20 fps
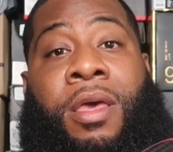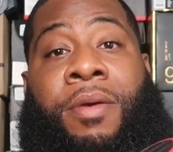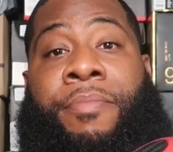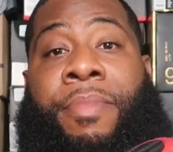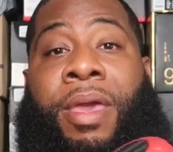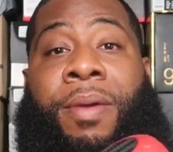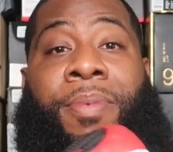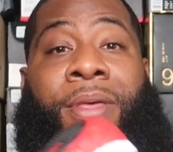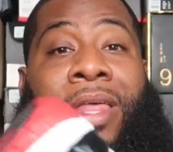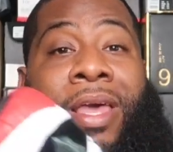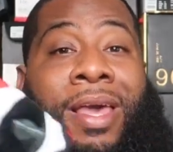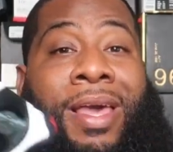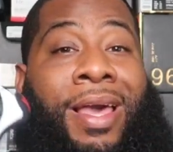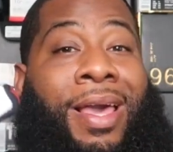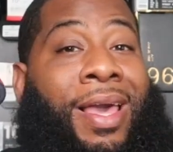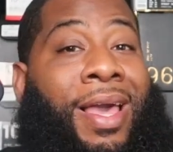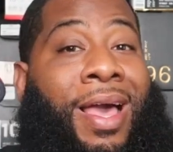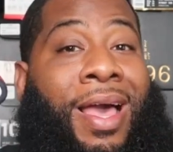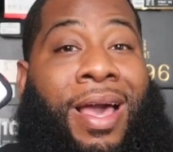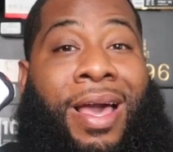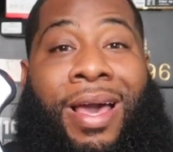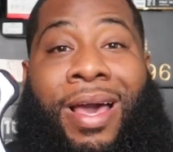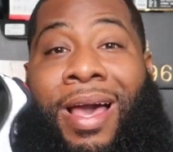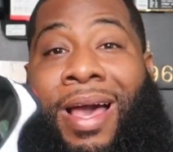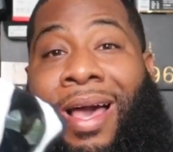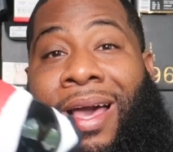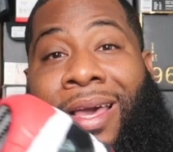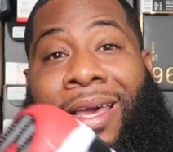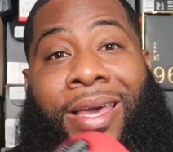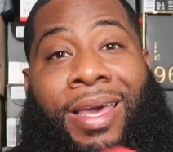Maybe like
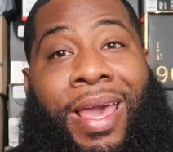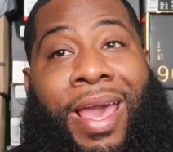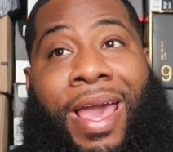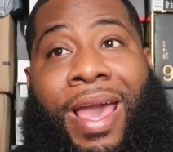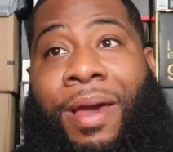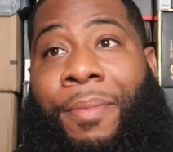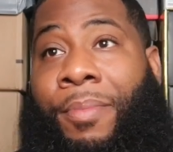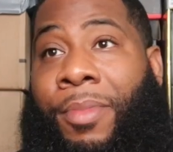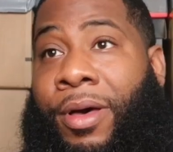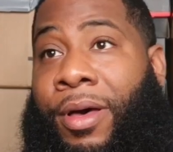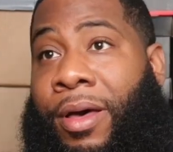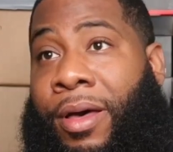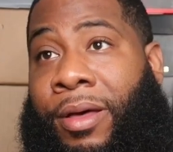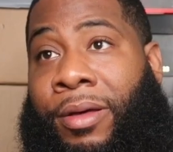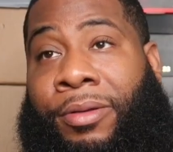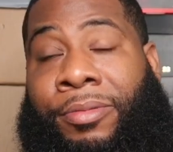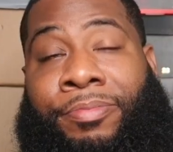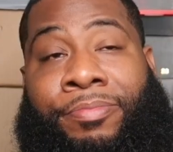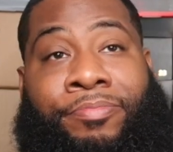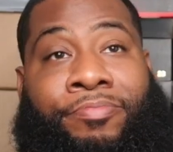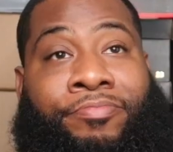a gamma